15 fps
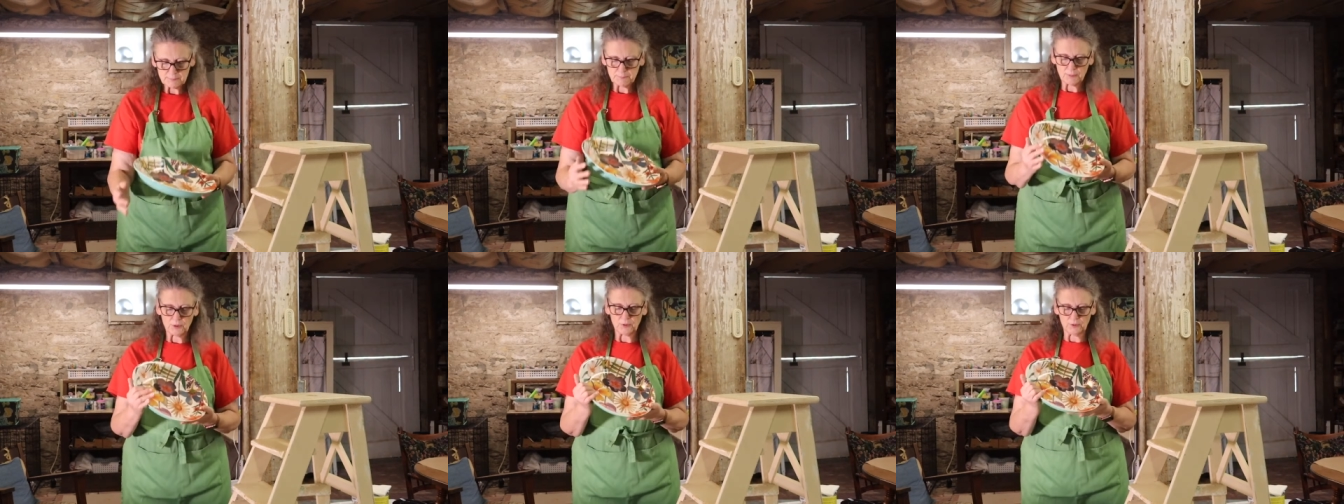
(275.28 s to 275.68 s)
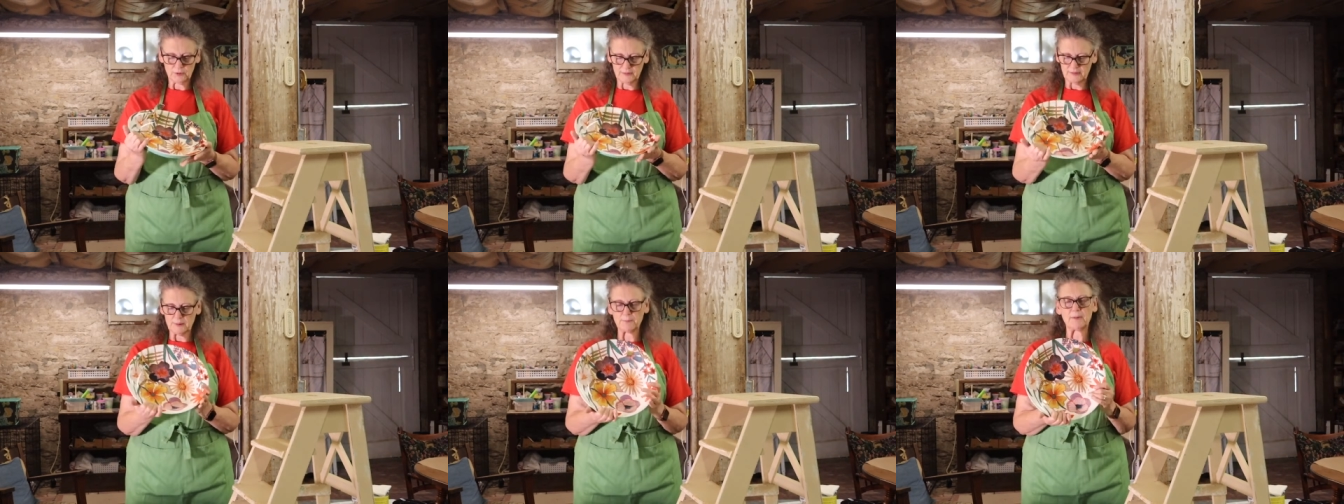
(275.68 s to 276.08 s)

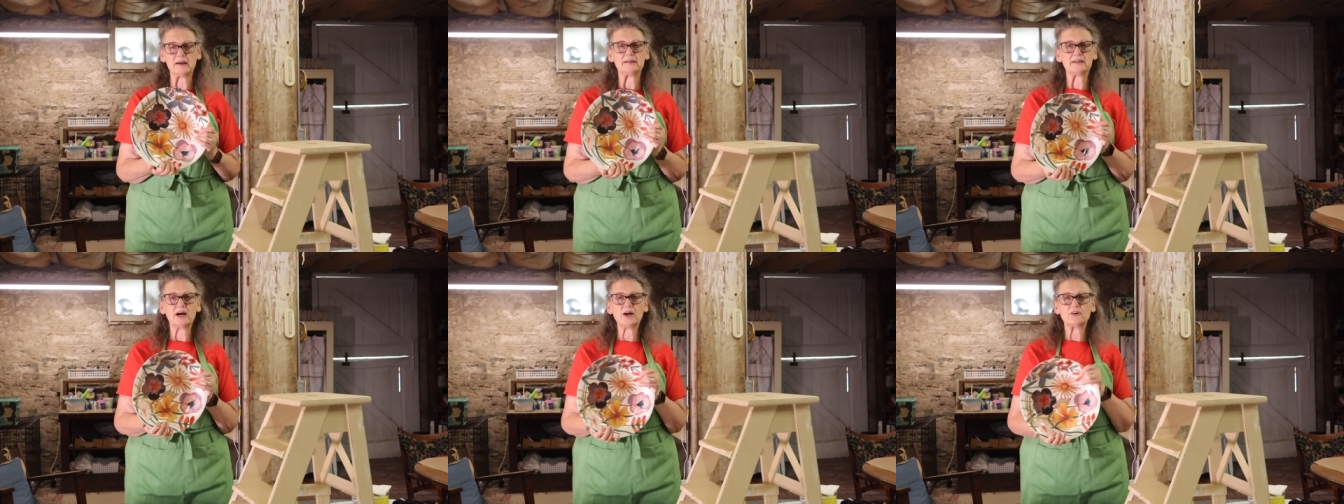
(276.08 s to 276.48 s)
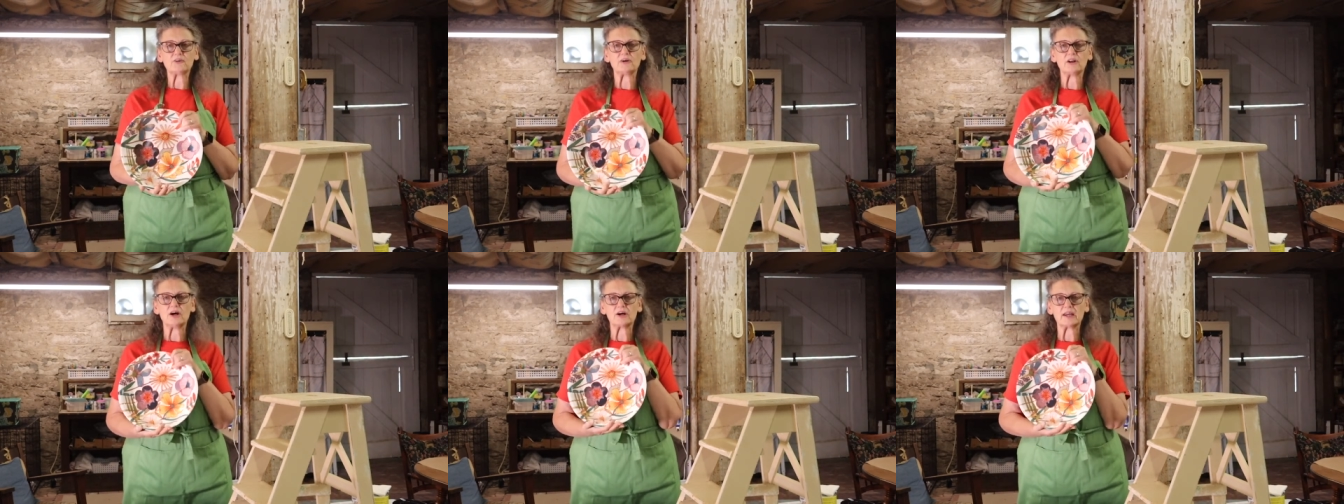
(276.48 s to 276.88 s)
bowl that my
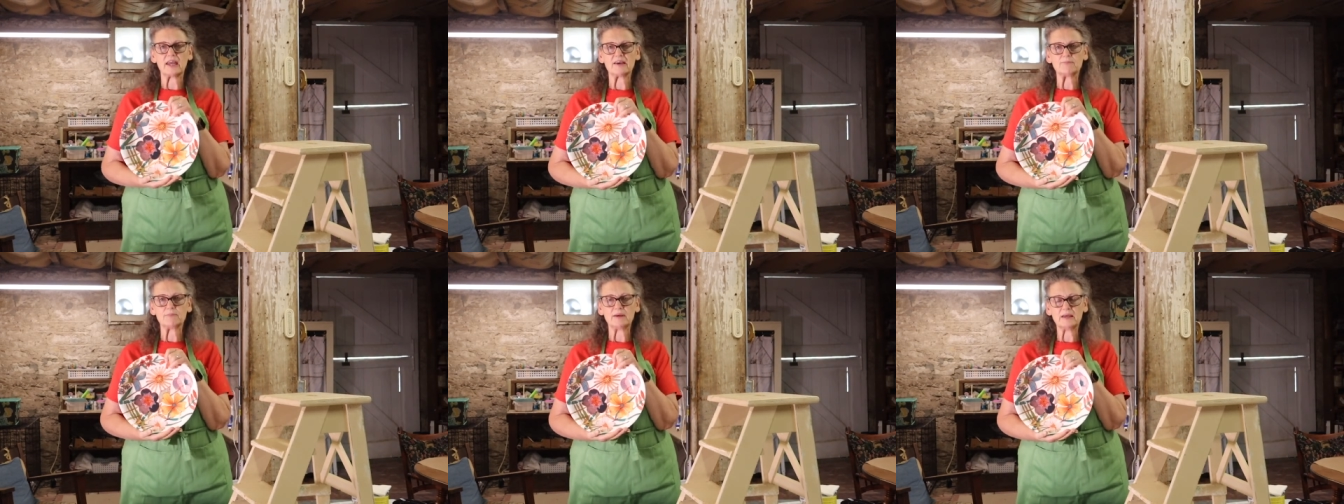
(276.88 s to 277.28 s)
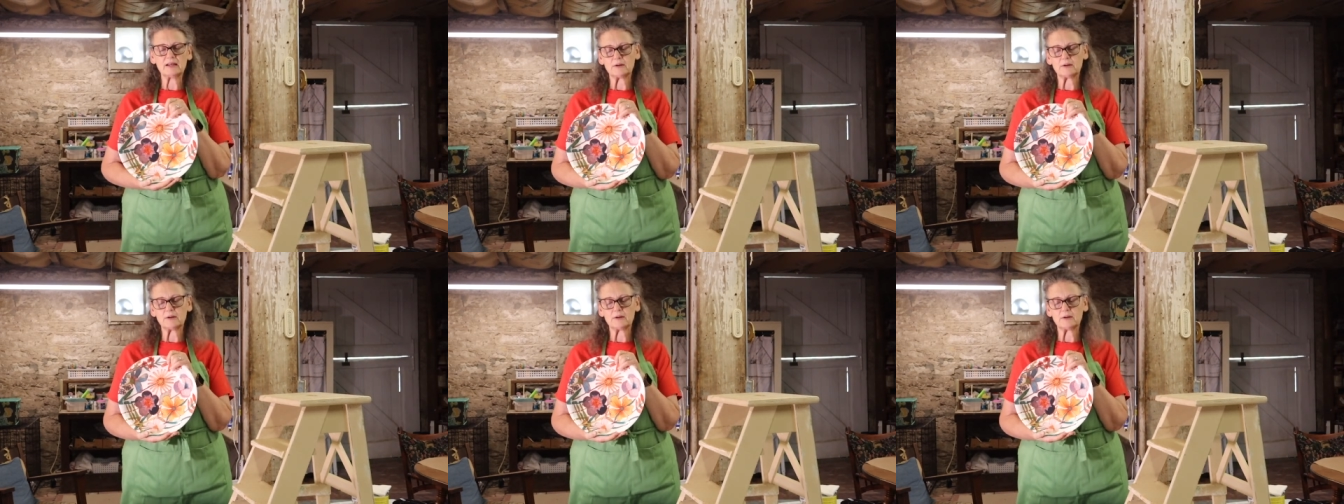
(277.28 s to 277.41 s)
daughter-in-law gave me,